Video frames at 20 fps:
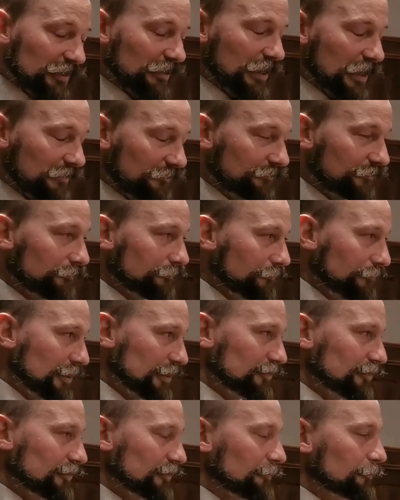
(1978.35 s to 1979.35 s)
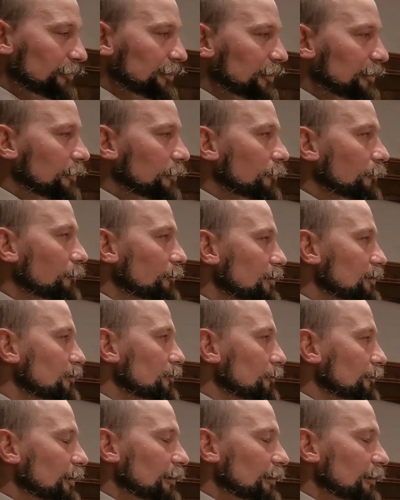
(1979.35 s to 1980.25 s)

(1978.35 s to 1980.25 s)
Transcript: I haven't measured the particular original